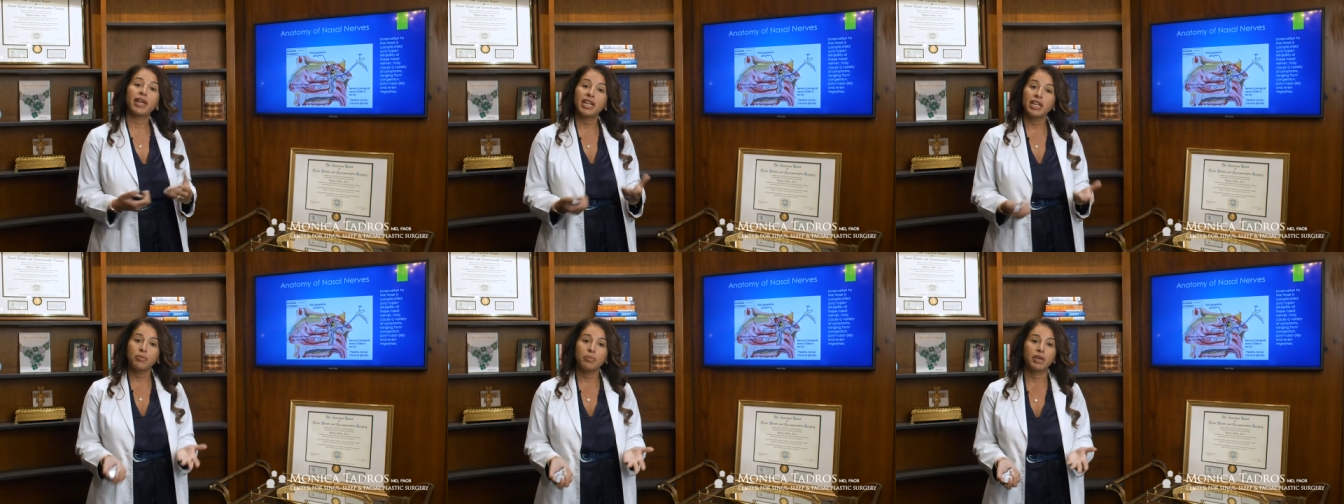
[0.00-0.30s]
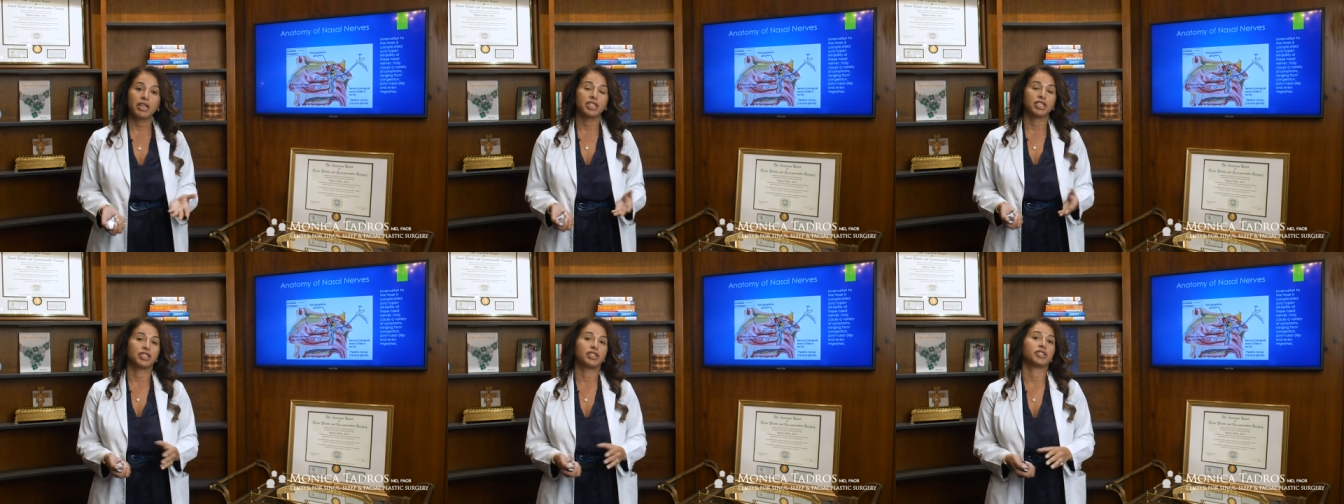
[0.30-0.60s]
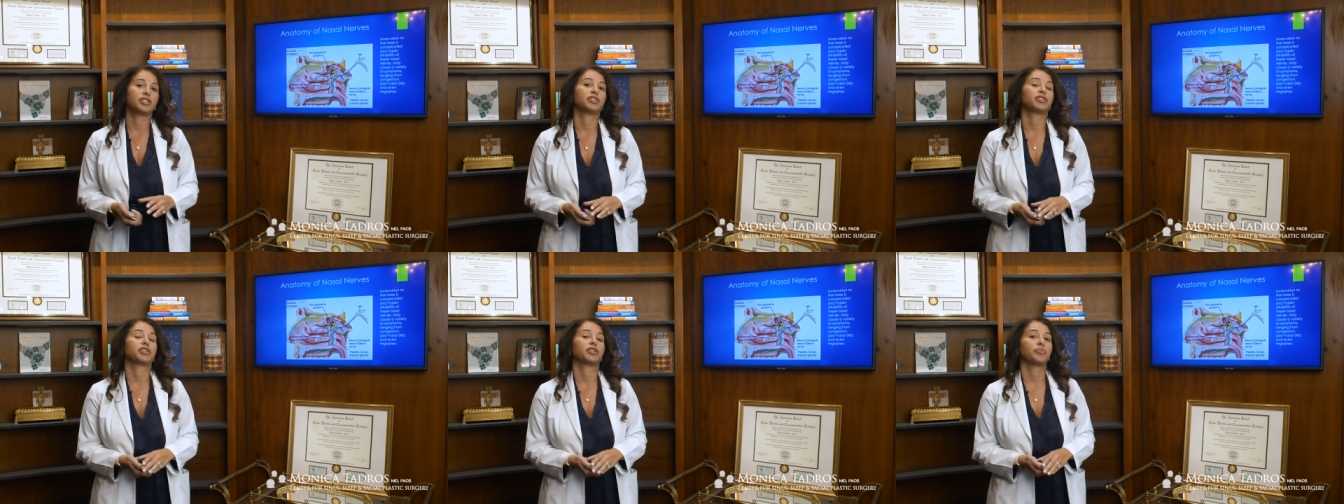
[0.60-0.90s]
many
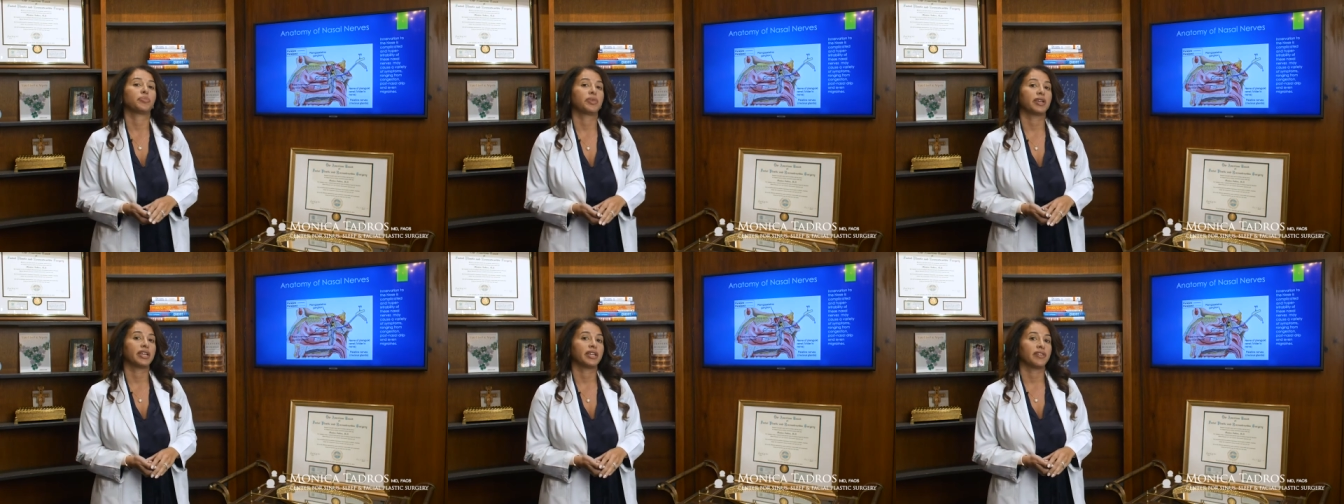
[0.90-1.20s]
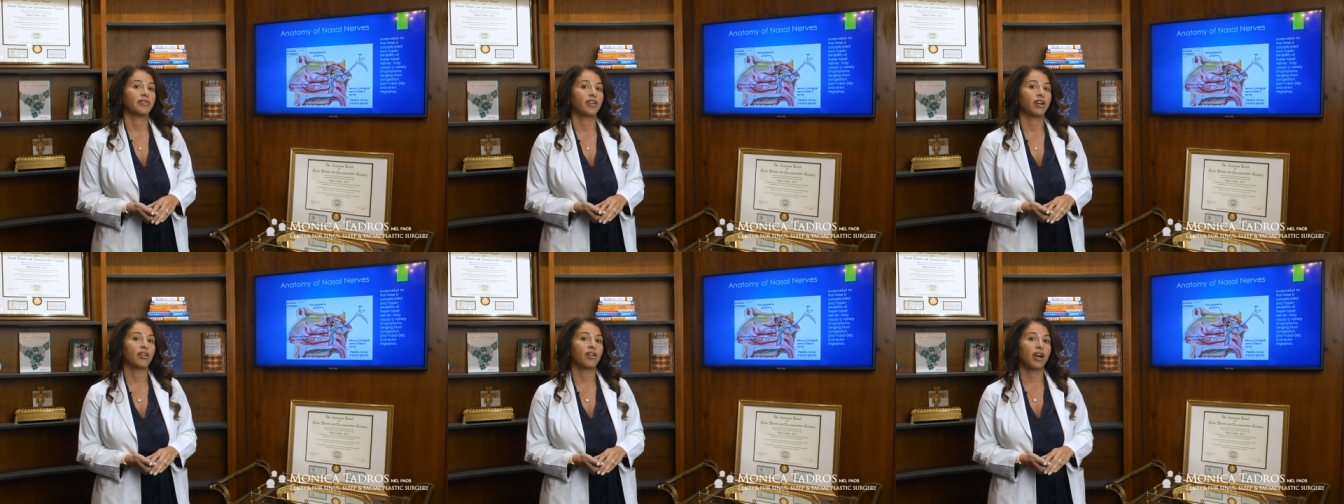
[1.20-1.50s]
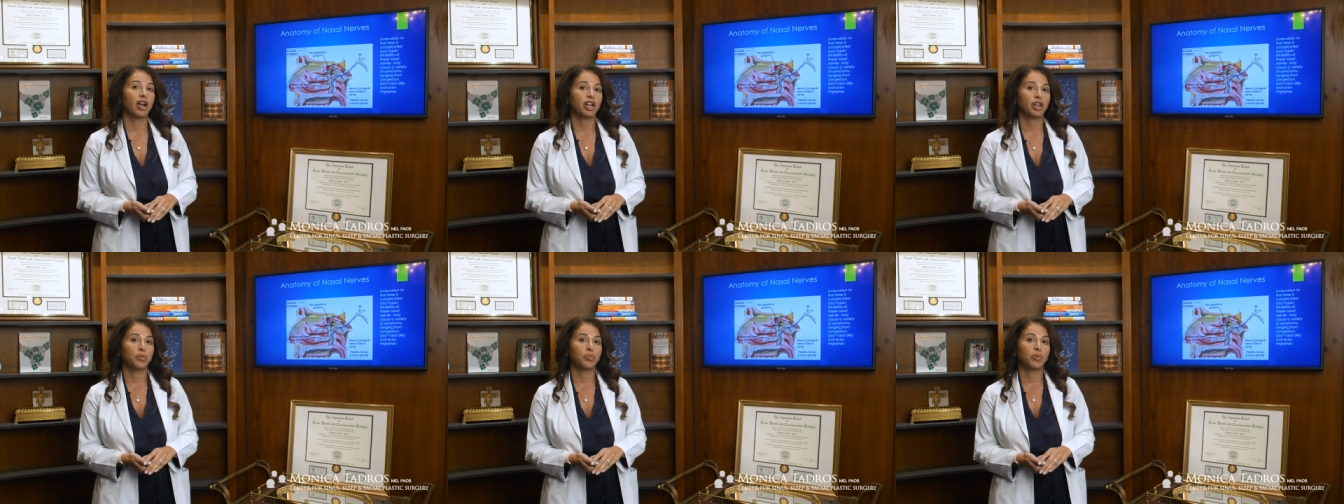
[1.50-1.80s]
patients who complain of a
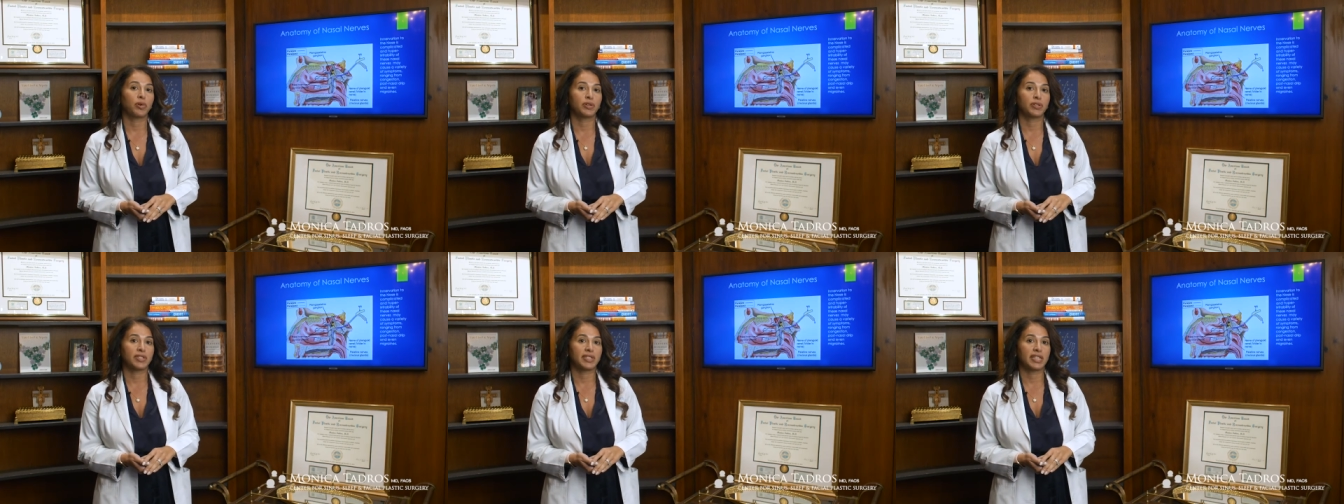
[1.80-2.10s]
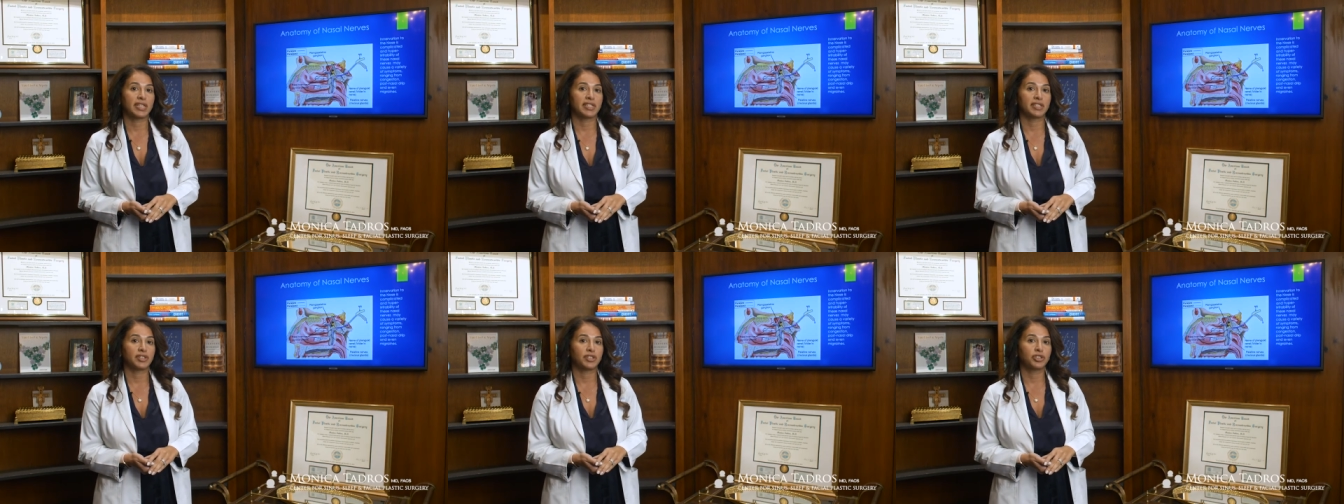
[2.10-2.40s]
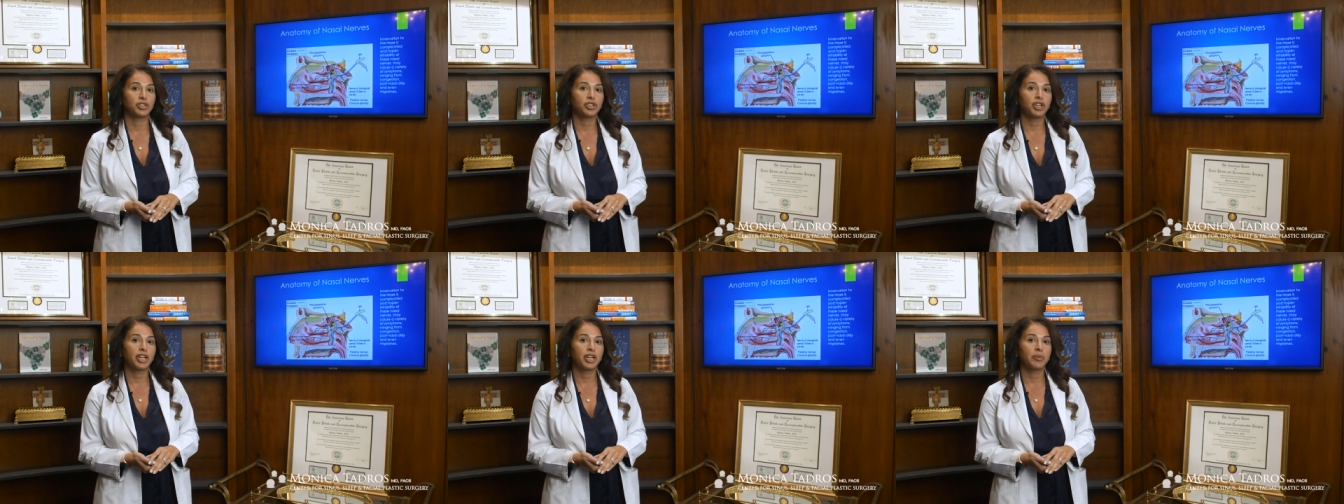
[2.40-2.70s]
chronic
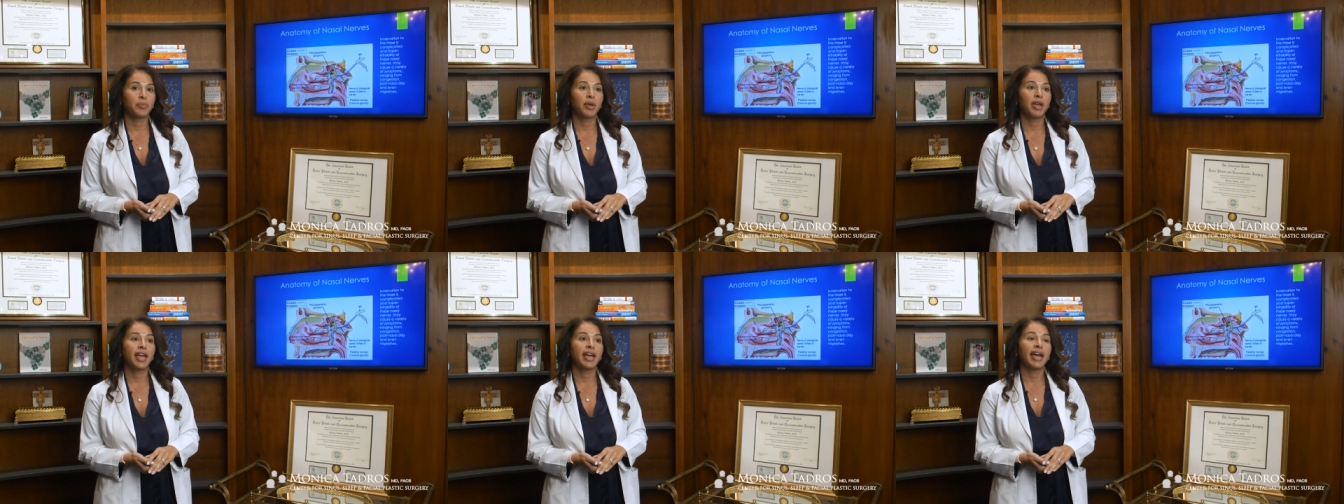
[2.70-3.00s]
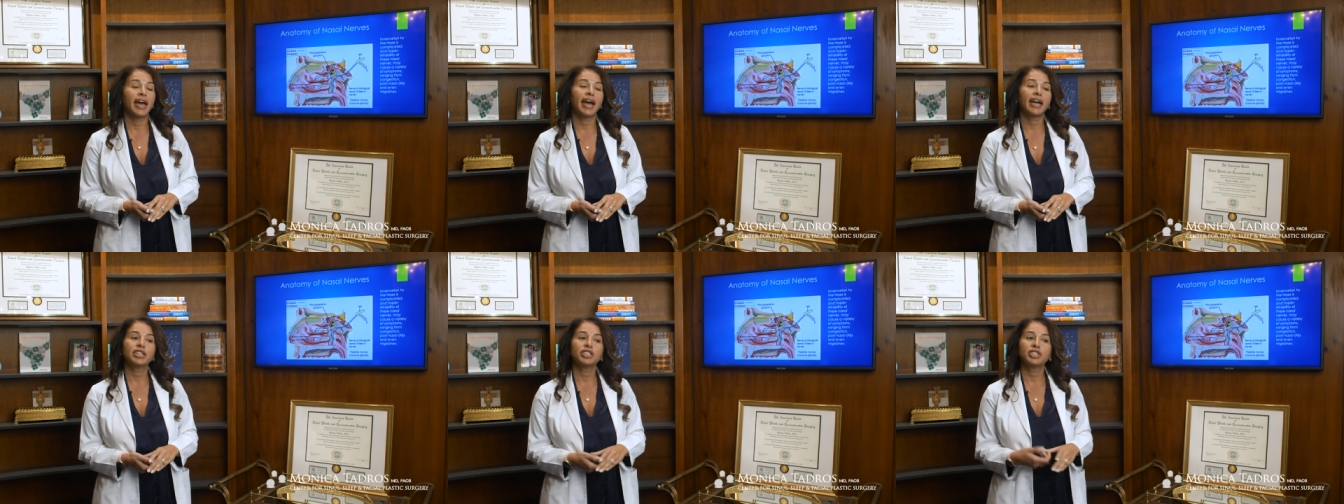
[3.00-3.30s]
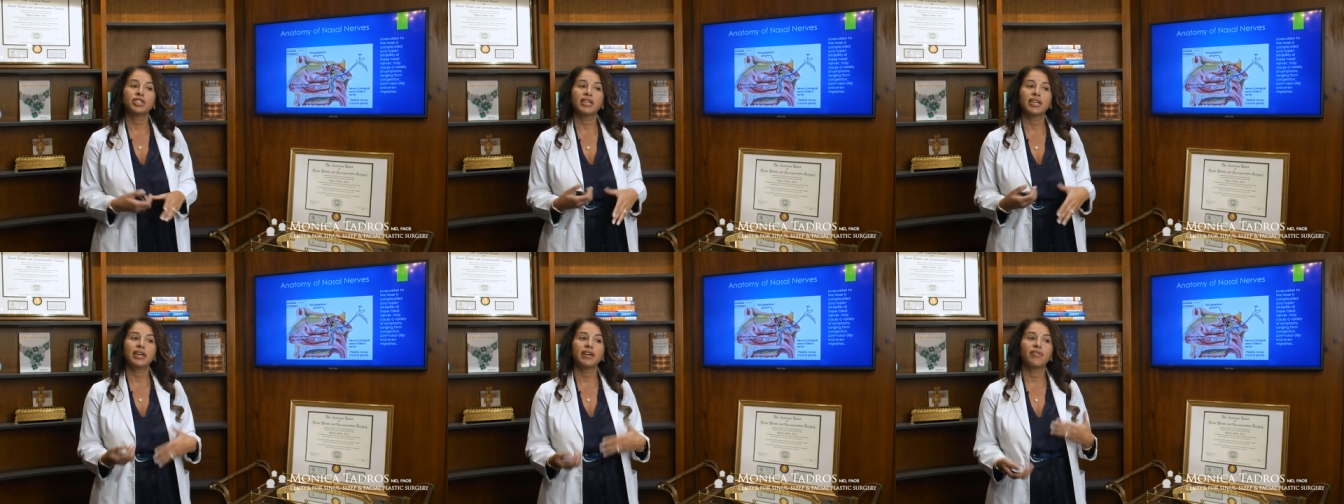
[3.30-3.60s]
postnasal drip
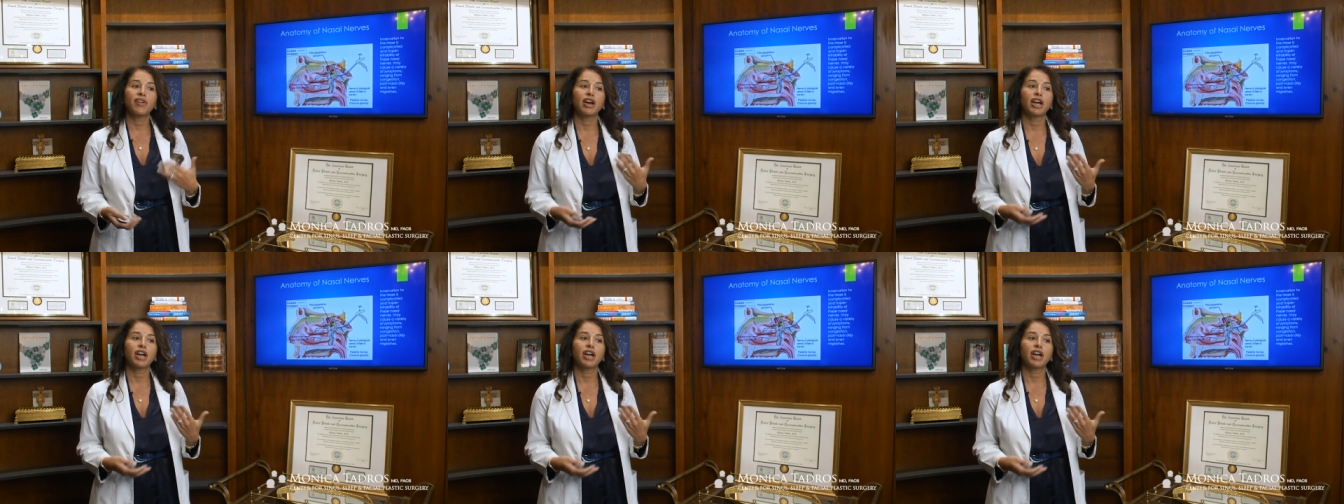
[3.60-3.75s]
actually have